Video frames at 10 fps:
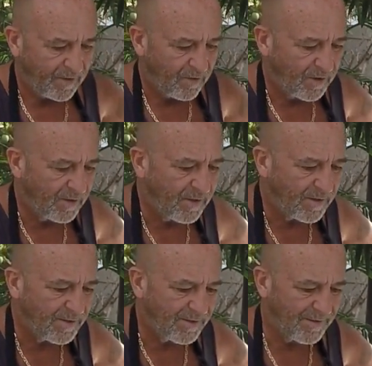Look at
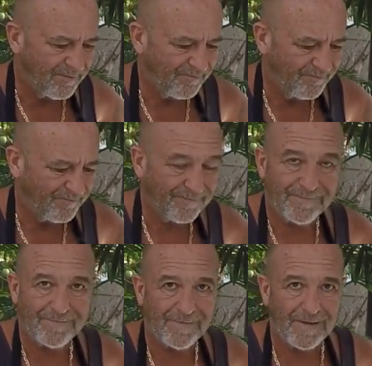this.
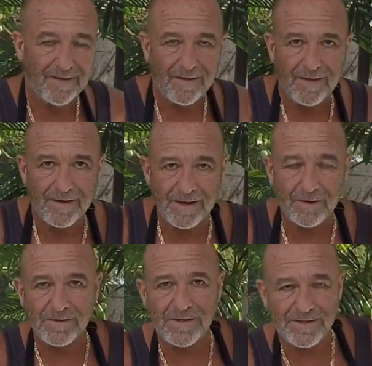You know
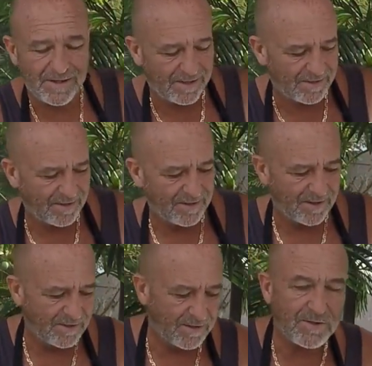what this is?
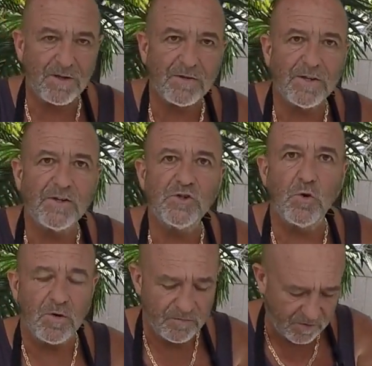This is nothing
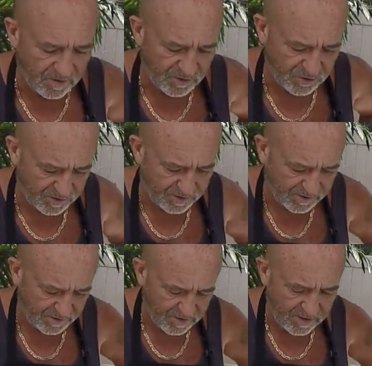short of
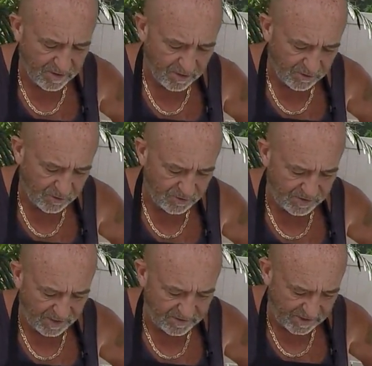deliciousness. So you
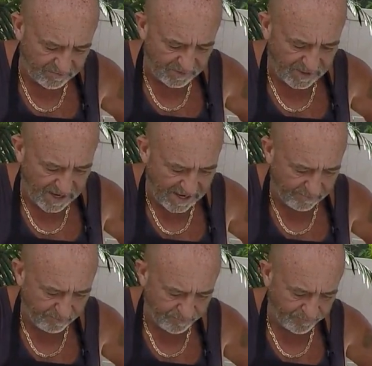see, I saved the can.
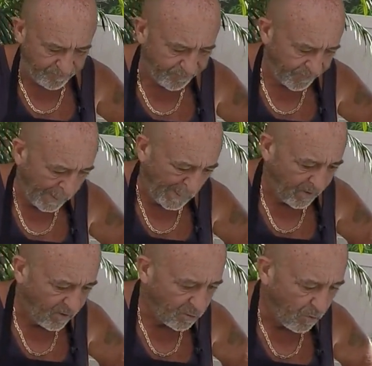
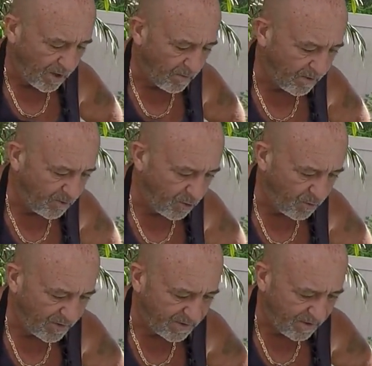So what I'm going to
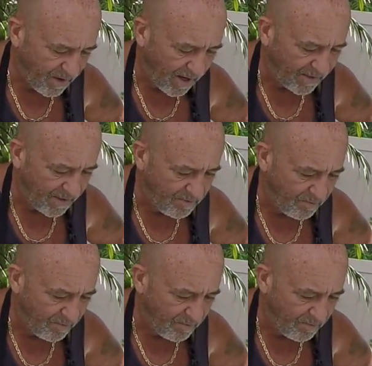do is, I did